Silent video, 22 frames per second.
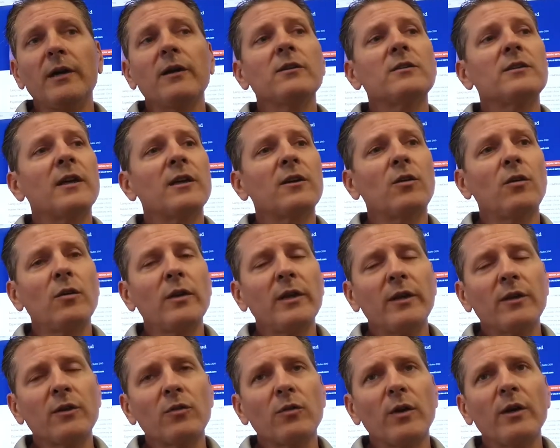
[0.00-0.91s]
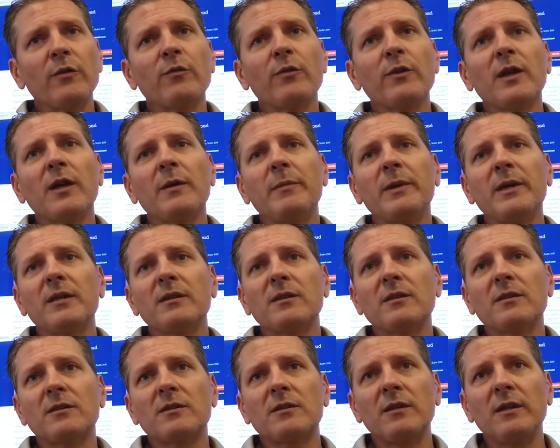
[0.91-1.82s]
Areas like Colina are great for that
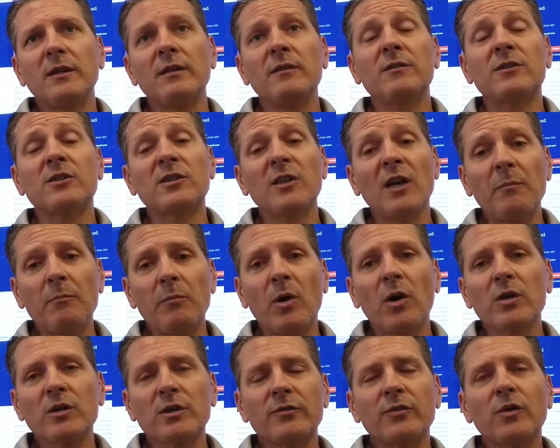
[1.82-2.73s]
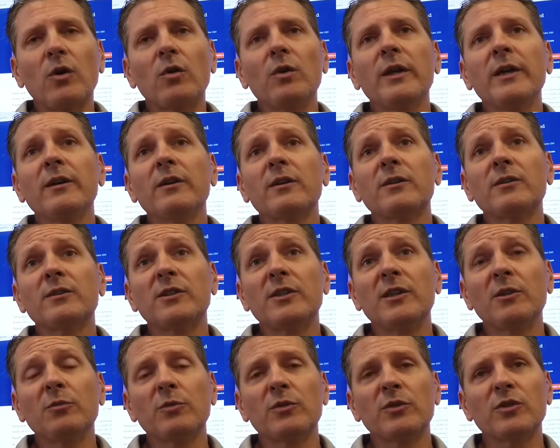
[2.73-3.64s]
because some parts of Colina are
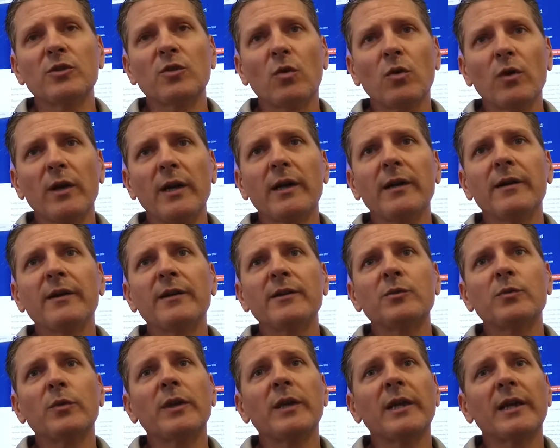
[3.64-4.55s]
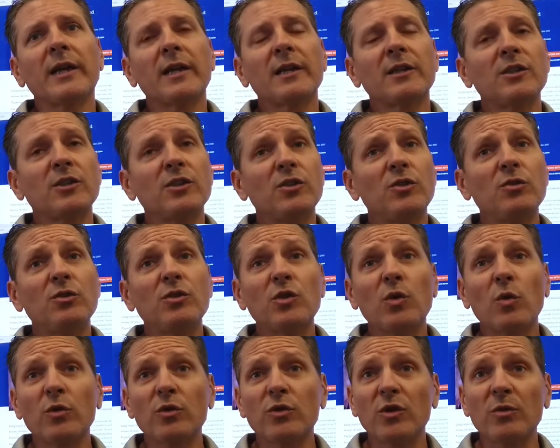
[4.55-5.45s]
considered resort areas where they can actually do
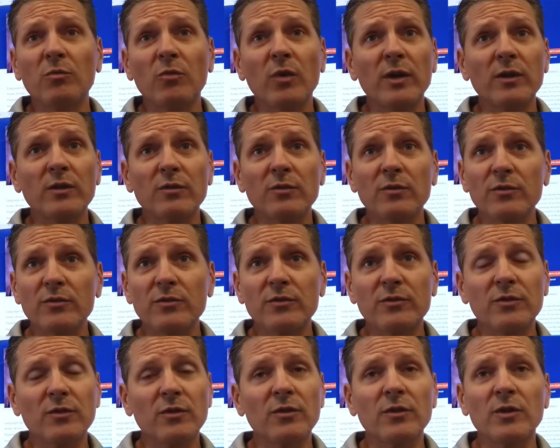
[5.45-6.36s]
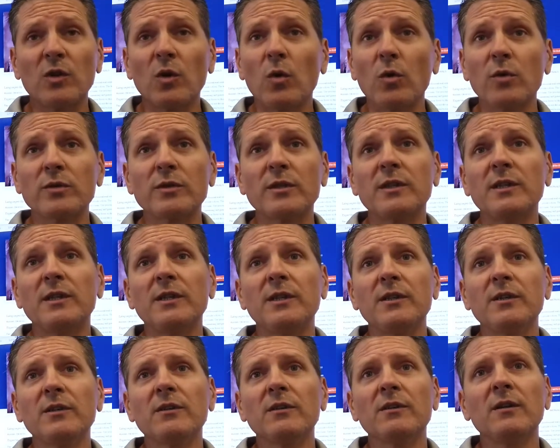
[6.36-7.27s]
short-term rentals during the course of the
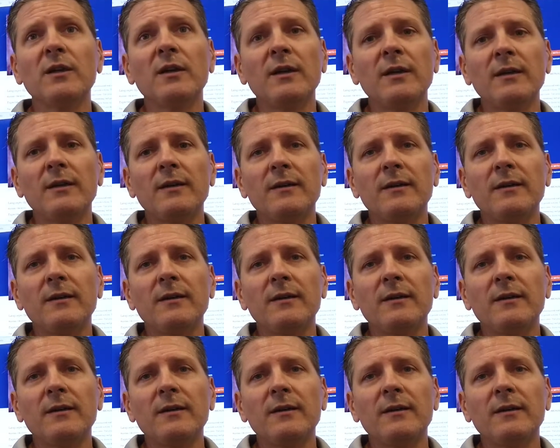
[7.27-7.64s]
year,